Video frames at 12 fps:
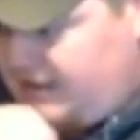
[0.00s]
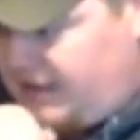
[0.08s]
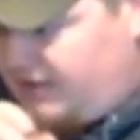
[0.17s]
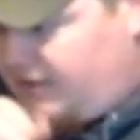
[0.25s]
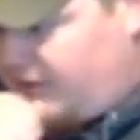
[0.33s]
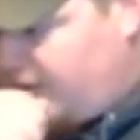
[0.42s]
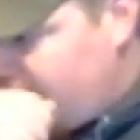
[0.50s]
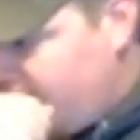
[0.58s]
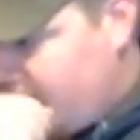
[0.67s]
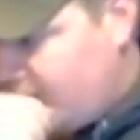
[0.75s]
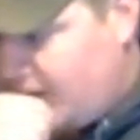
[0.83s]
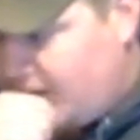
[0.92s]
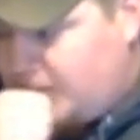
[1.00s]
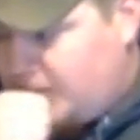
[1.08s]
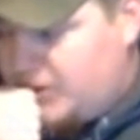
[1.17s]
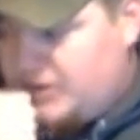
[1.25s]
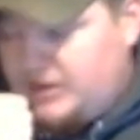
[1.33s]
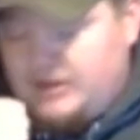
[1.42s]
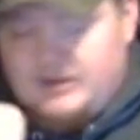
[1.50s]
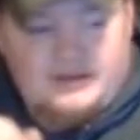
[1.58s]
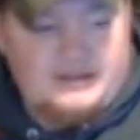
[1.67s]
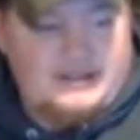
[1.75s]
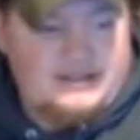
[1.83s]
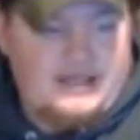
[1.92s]
ethanol, alcohol burn, nothing
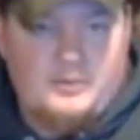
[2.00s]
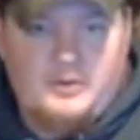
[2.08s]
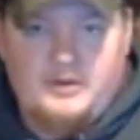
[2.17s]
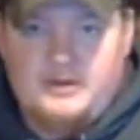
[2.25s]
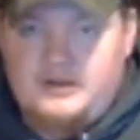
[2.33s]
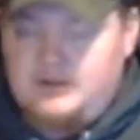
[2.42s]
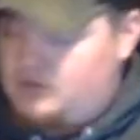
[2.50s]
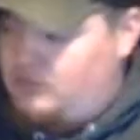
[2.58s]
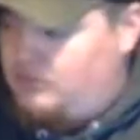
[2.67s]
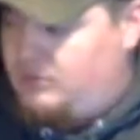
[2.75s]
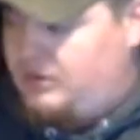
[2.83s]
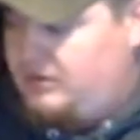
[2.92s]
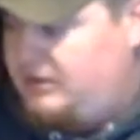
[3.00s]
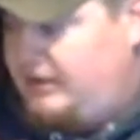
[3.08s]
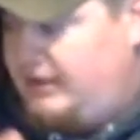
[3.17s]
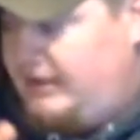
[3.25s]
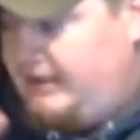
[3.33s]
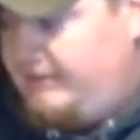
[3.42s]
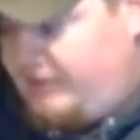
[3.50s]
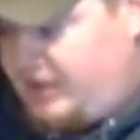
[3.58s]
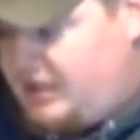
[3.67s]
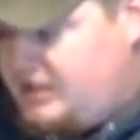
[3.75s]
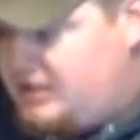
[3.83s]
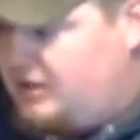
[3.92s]
like that with it. It's a really
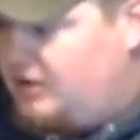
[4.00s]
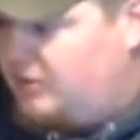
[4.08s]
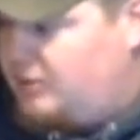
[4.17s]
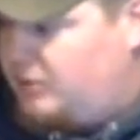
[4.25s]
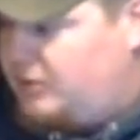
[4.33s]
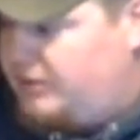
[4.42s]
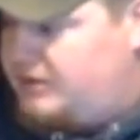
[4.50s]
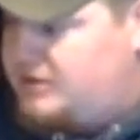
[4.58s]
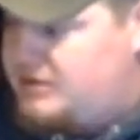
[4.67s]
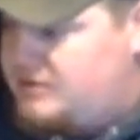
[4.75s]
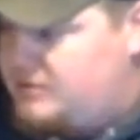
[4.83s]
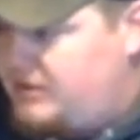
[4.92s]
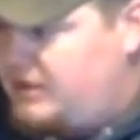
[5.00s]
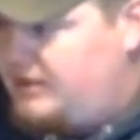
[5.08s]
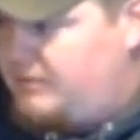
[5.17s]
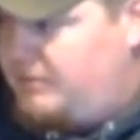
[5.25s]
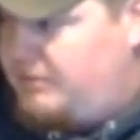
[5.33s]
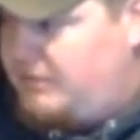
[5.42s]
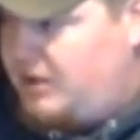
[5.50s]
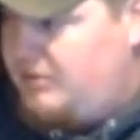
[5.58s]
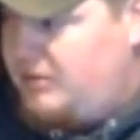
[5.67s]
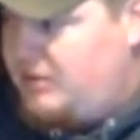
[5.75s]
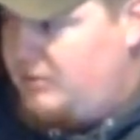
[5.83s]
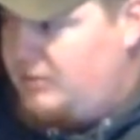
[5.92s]
easygoing one. This is one that might
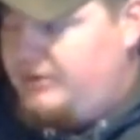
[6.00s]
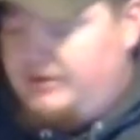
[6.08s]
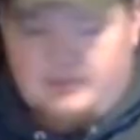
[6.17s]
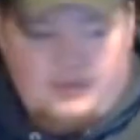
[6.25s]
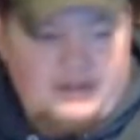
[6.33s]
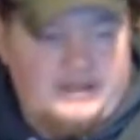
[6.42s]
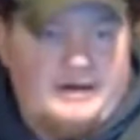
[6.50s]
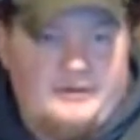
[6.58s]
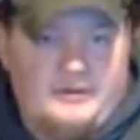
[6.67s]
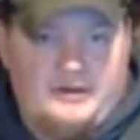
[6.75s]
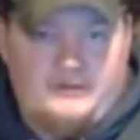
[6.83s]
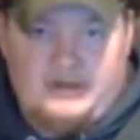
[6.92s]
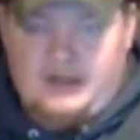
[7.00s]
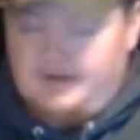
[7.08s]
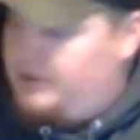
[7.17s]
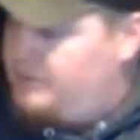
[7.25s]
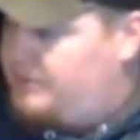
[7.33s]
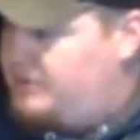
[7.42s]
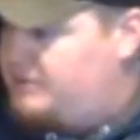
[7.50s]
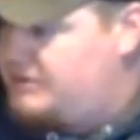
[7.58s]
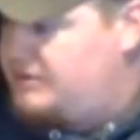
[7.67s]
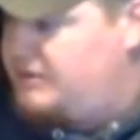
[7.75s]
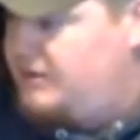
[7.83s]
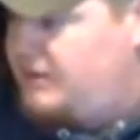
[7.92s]
be one to bring out if you got a new
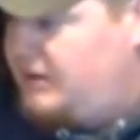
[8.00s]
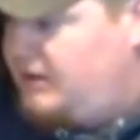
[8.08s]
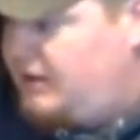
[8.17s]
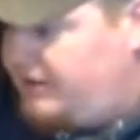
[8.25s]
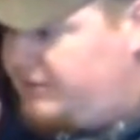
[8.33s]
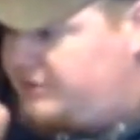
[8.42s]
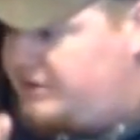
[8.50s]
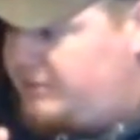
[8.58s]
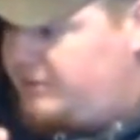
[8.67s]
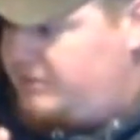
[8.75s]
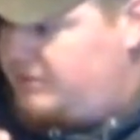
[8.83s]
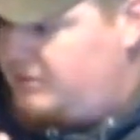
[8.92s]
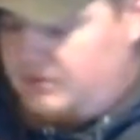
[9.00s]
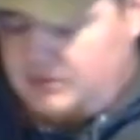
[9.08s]
person, sipping